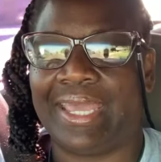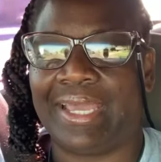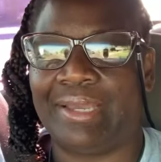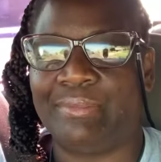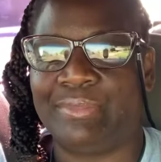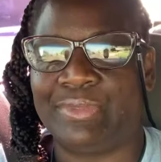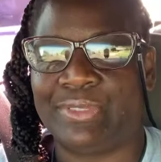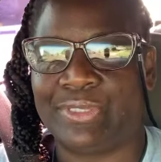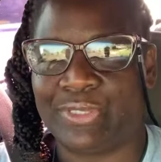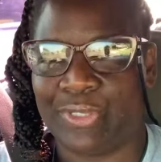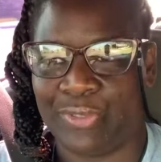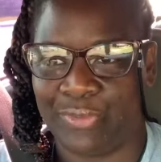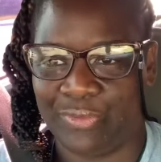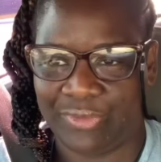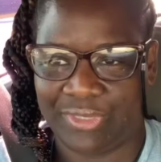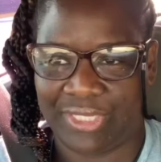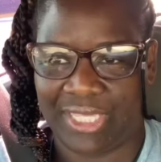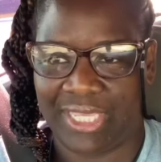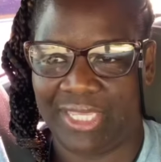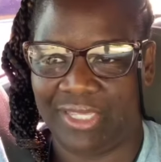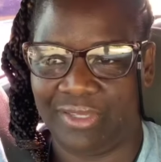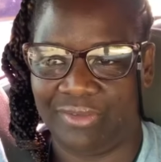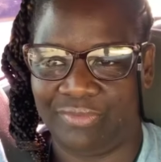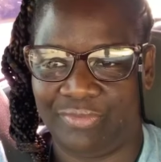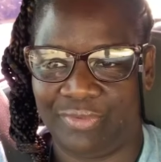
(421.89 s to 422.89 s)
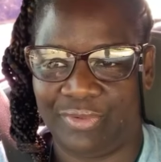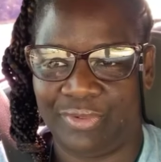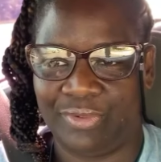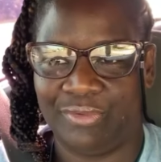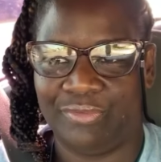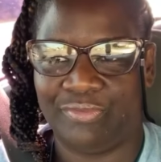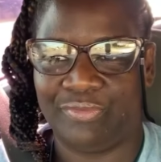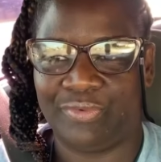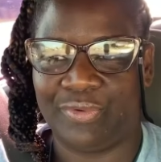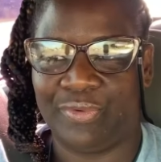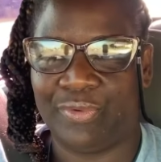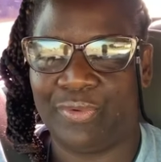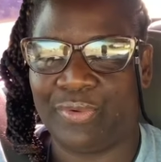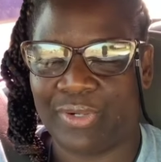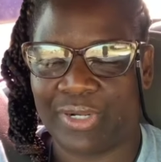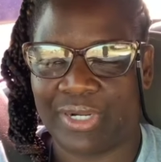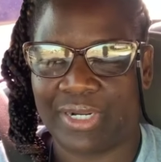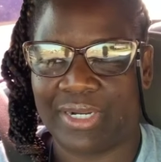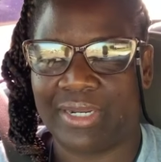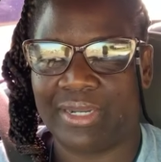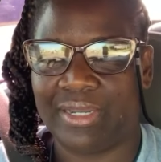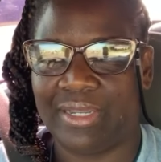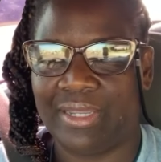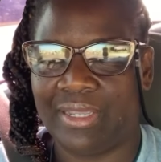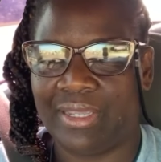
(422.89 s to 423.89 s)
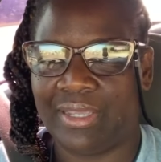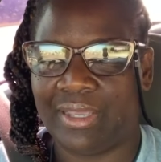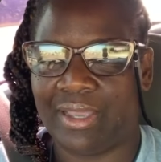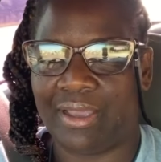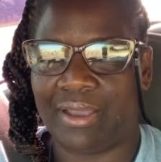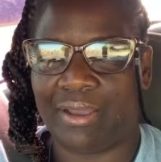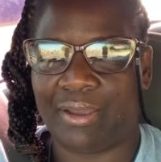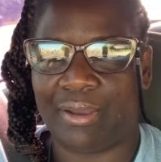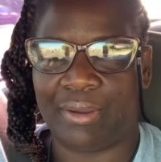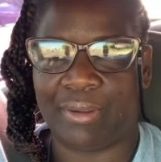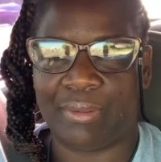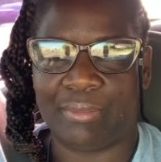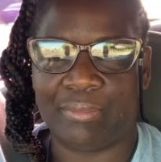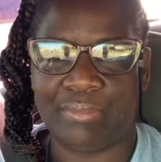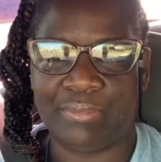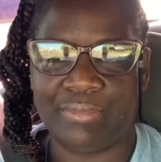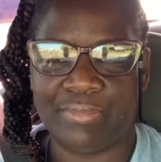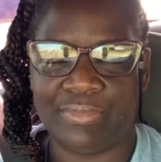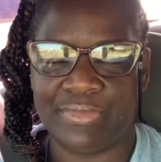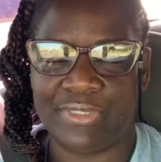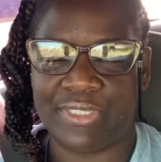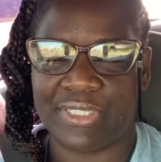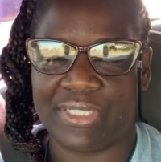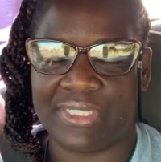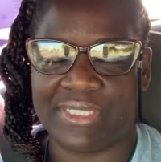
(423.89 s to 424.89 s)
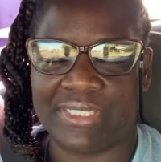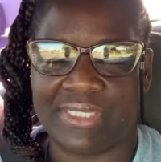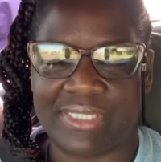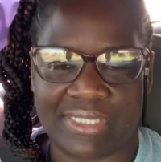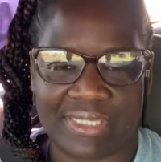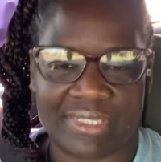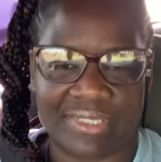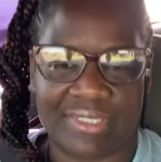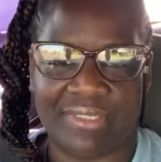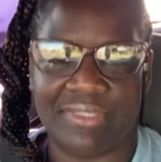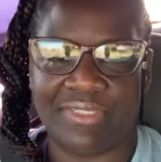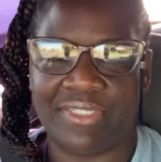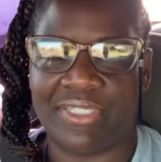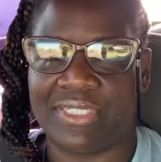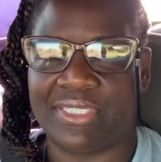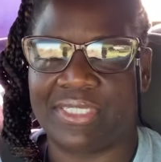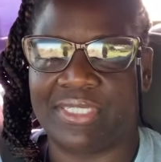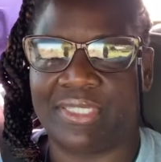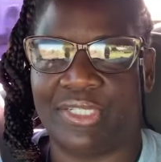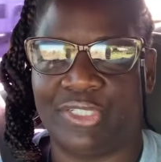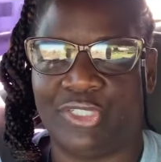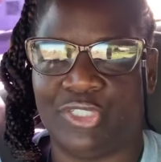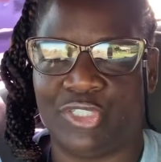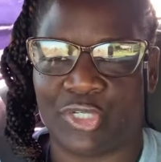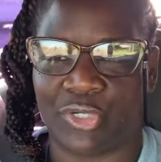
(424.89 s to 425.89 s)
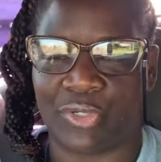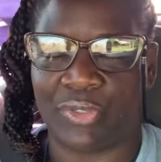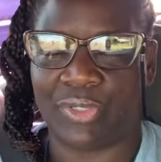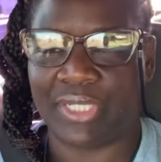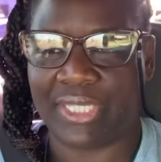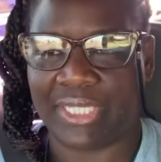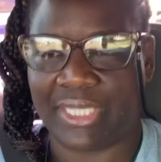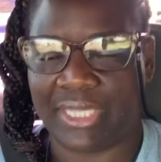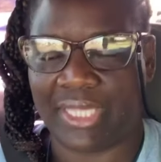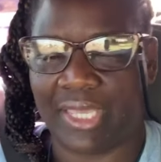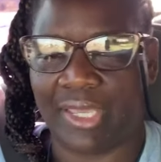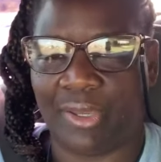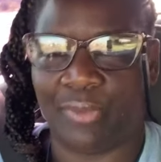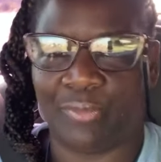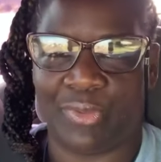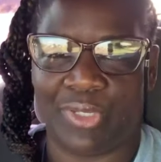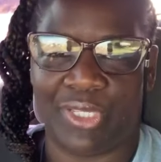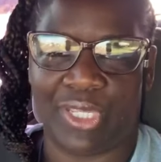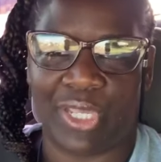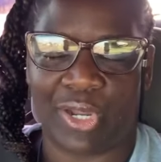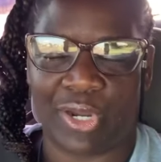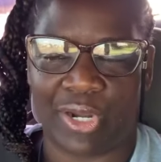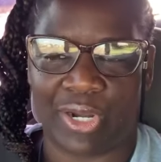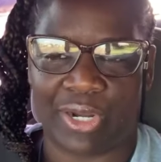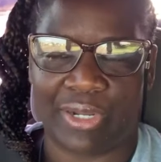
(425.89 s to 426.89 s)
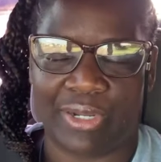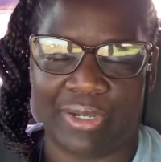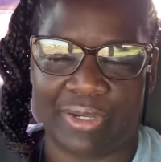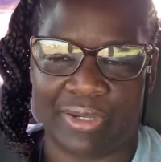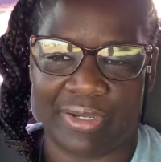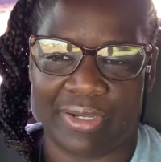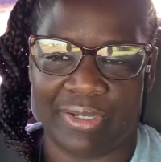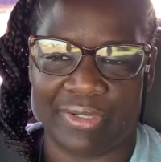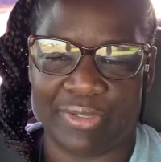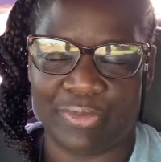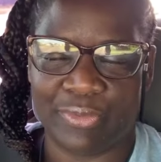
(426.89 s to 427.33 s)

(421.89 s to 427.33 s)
I'm so thankful for just the journey that we are on.